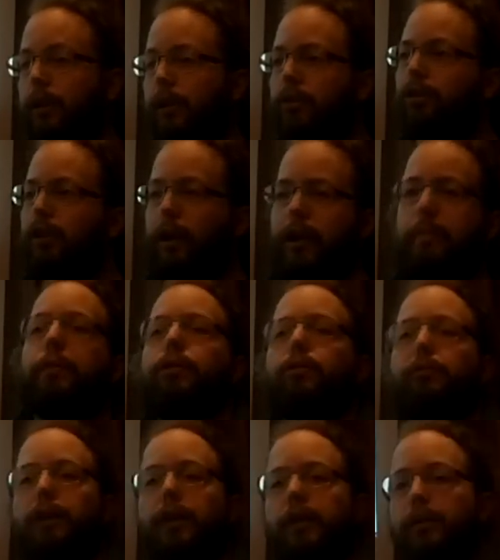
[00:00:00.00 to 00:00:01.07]
unless they happen
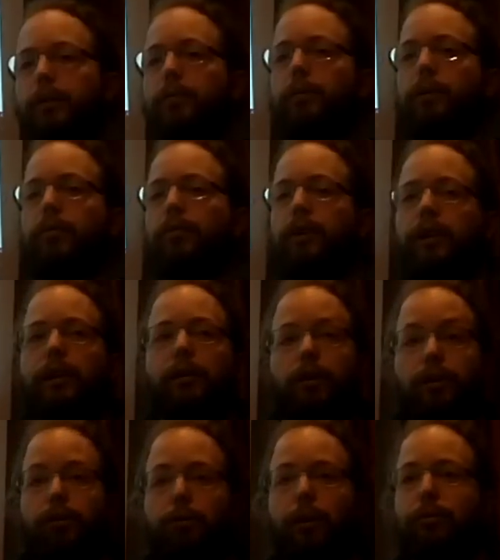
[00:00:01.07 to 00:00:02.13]
to be one of the
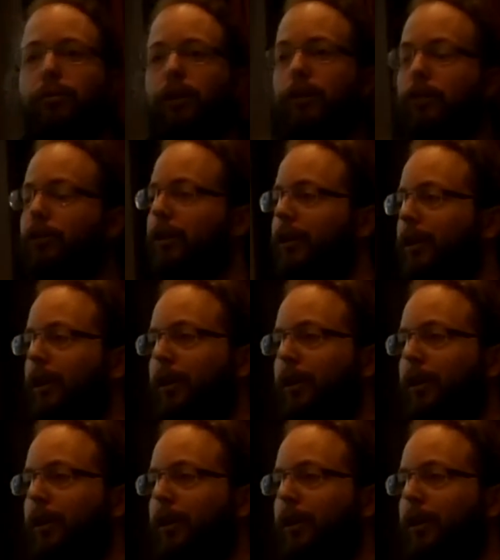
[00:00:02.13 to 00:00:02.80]
large websites.